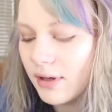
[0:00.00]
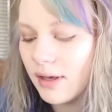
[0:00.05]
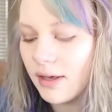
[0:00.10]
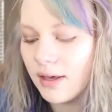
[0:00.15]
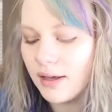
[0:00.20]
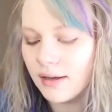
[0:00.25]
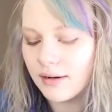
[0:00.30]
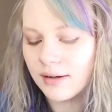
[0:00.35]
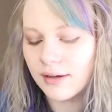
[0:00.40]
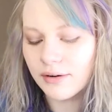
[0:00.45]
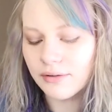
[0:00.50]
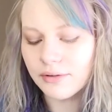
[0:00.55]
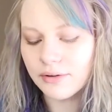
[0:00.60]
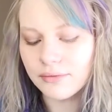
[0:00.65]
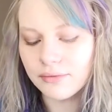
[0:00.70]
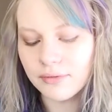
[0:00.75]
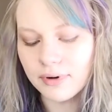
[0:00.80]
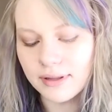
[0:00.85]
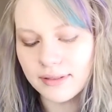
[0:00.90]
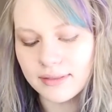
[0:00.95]
And I don't
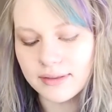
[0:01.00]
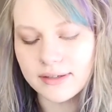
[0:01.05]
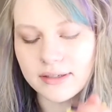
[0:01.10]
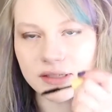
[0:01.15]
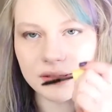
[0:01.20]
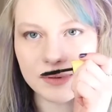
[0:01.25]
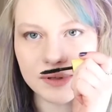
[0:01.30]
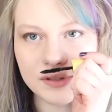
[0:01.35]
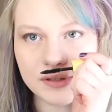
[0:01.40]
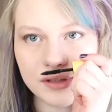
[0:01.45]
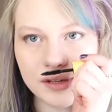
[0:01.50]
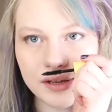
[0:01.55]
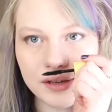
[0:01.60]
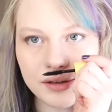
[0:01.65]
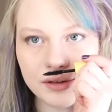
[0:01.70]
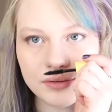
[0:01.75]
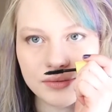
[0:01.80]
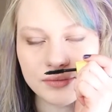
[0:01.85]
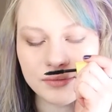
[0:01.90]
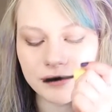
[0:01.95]
know what this smells
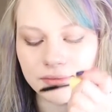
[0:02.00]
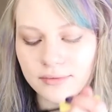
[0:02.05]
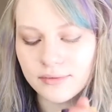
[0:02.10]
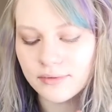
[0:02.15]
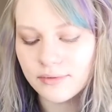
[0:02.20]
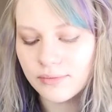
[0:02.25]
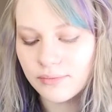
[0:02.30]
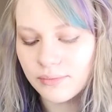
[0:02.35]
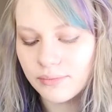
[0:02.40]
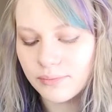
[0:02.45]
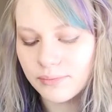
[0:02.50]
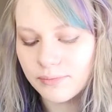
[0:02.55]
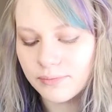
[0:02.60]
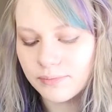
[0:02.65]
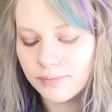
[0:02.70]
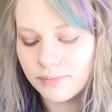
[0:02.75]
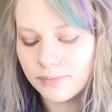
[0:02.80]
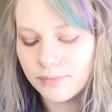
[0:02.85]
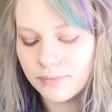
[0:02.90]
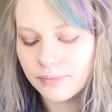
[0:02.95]
like,
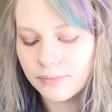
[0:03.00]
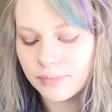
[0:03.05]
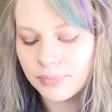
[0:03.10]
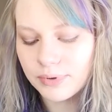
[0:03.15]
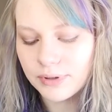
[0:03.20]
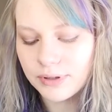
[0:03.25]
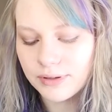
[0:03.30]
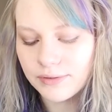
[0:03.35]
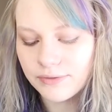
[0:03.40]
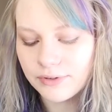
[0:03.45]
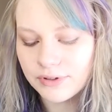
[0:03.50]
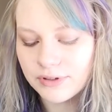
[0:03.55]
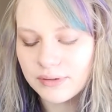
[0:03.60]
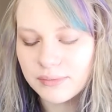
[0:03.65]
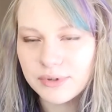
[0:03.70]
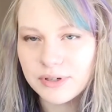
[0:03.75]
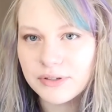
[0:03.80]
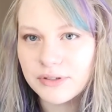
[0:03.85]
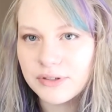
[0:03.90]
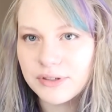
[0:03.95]
but for
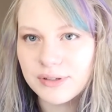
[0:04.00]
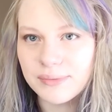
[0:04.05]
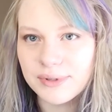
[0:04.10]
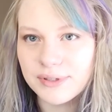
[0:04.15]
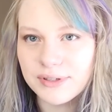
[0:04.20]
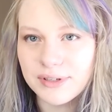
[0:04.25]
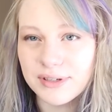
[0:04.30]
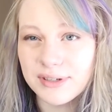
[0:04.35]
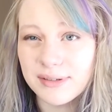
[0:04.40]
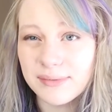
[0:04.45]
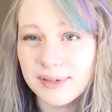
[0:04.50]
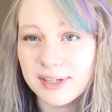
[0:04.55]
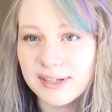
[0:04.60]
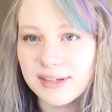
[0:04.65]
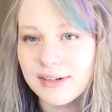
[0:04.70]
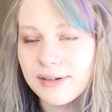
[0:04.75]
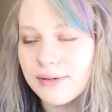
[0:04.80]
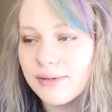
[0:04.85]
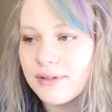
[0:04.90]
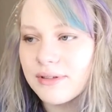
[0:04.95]
some reason it smells good to me
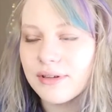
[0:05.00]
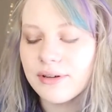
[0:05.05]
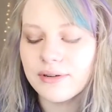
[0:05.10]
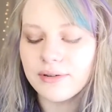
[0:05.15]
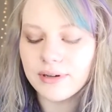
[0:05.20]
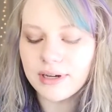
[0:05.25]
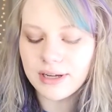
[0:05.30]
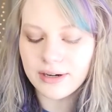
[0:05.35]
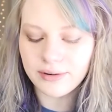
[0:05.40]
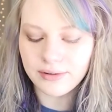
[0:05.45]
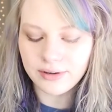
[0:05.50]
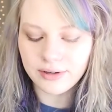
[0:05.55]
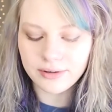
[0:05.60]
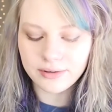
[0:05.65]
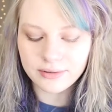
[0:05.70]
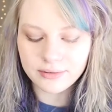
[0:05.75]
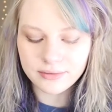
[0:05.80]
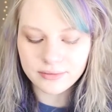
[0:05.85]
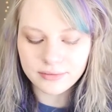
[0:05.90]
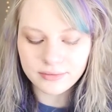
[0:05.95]
too, so I don't
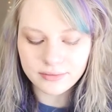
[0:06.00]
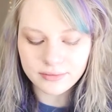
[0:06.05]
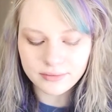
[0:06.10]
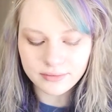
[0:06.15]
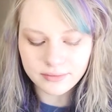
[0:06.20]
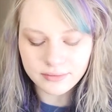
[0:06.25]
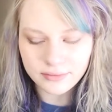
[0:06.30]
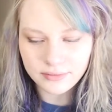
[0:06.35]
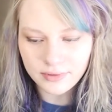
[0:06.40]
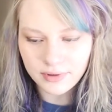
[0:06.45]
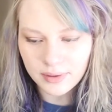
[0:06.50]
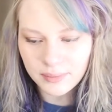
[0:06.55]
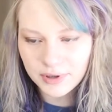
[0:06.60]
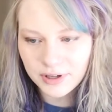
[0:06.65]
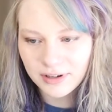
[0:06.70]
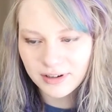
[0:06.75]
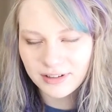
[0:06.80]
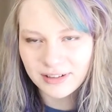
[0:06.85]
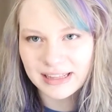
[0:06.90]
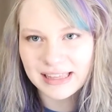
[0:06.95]
know. I'm
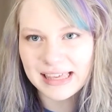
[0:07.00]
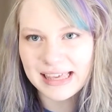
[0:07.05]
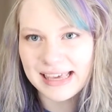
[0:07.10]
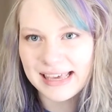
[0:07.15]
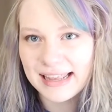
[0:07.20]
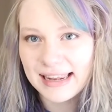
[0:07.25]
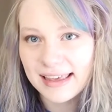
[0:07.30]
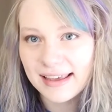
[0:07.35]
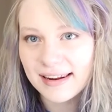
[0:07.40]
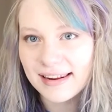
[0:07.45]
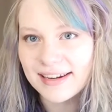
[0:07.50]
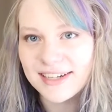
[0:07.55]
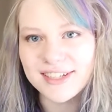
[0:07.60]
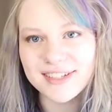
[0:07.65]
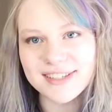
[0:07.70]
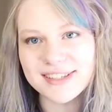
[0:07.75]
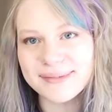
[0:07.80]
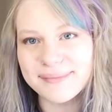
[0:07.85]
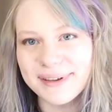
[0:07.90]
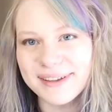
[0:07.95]
not gonna like eat it. It
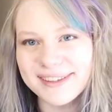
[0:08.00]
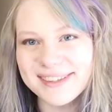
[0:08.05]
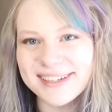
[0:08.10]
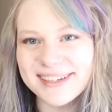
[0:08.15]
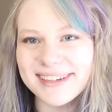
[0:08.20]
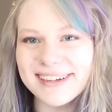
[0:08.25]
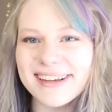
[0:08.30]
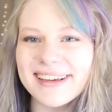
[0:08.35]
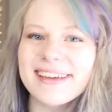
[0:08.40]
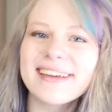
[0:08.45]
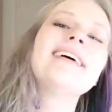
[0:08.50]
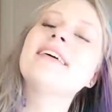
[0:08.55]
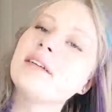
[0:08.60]
just smells good.